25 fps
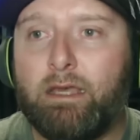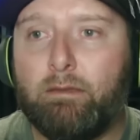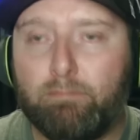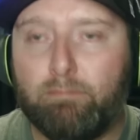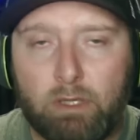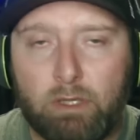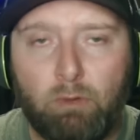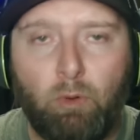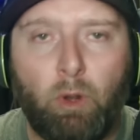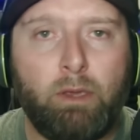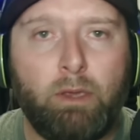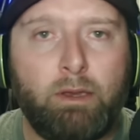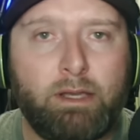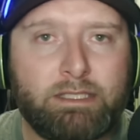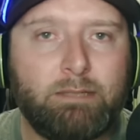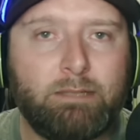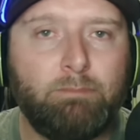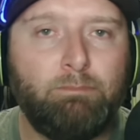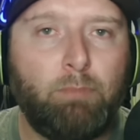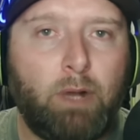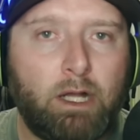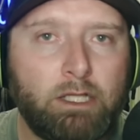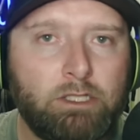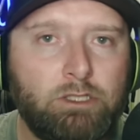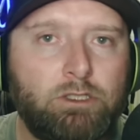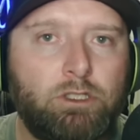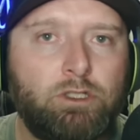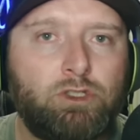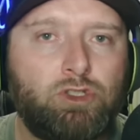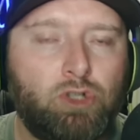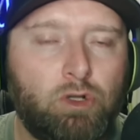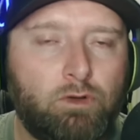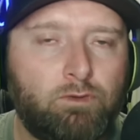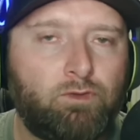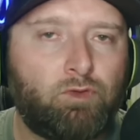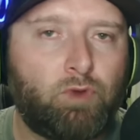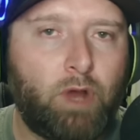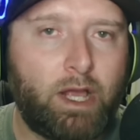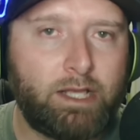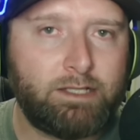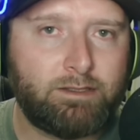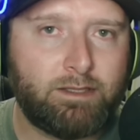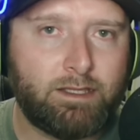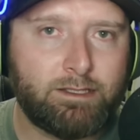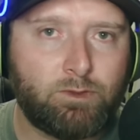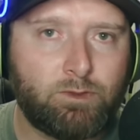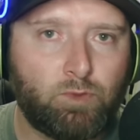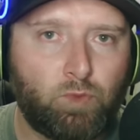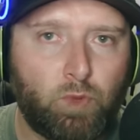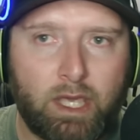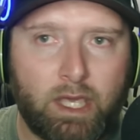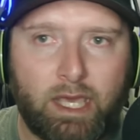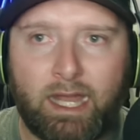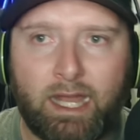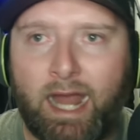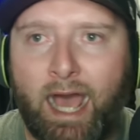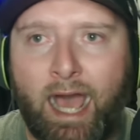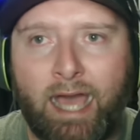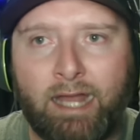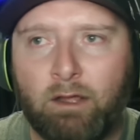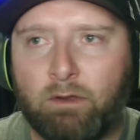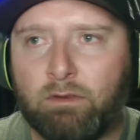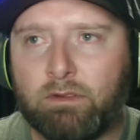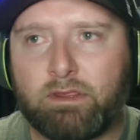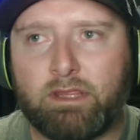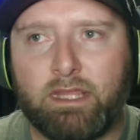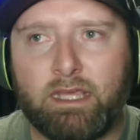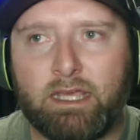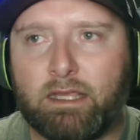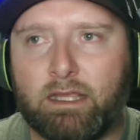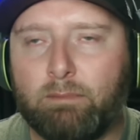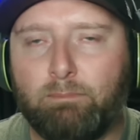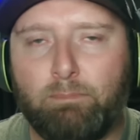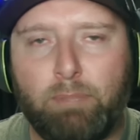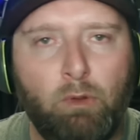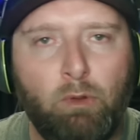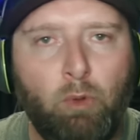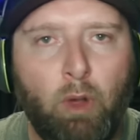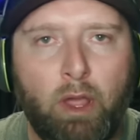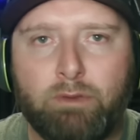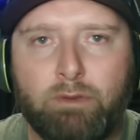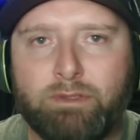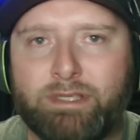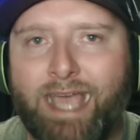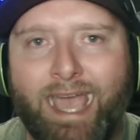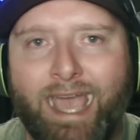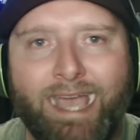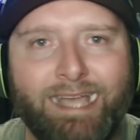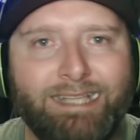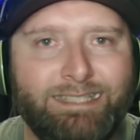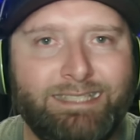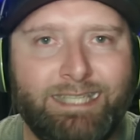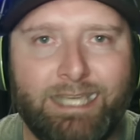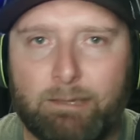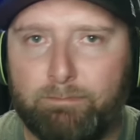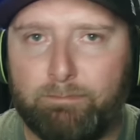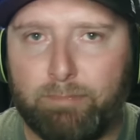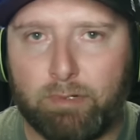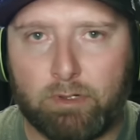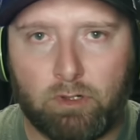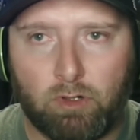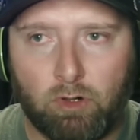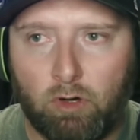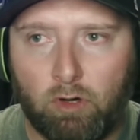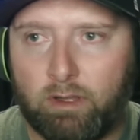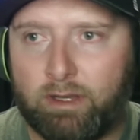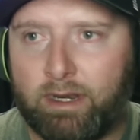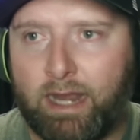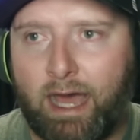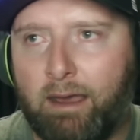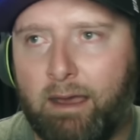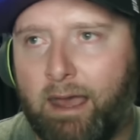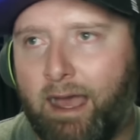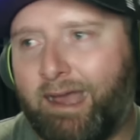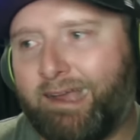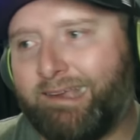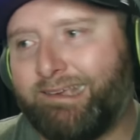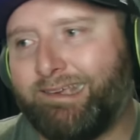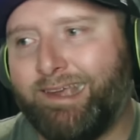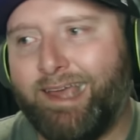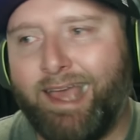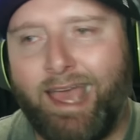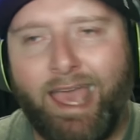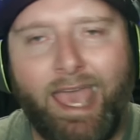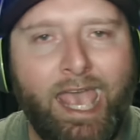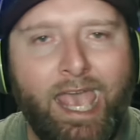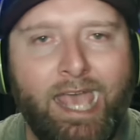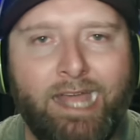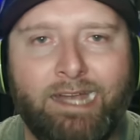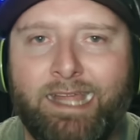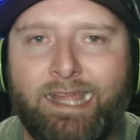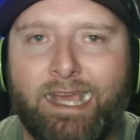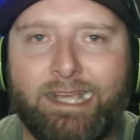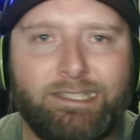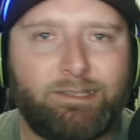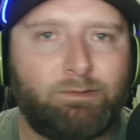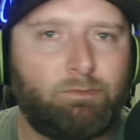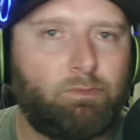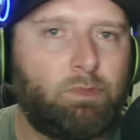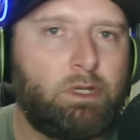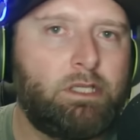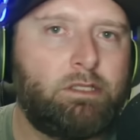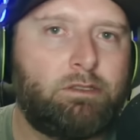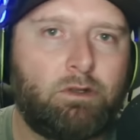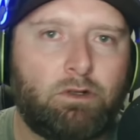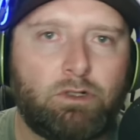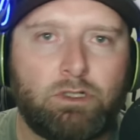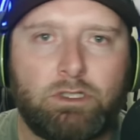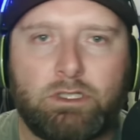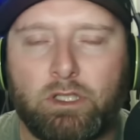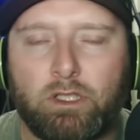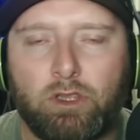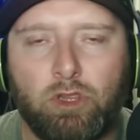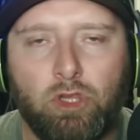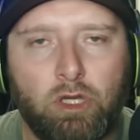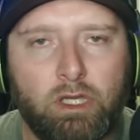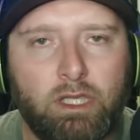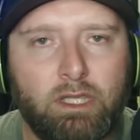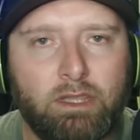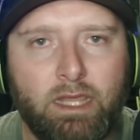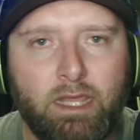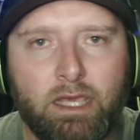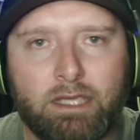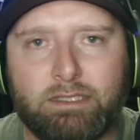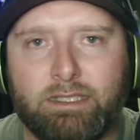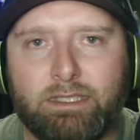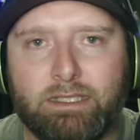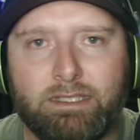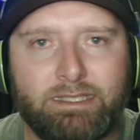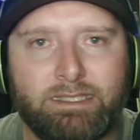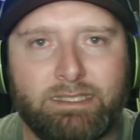BYU gets a much deserved rest this week. And I don't think BYU is atypical. And I, it takes some research to look at this and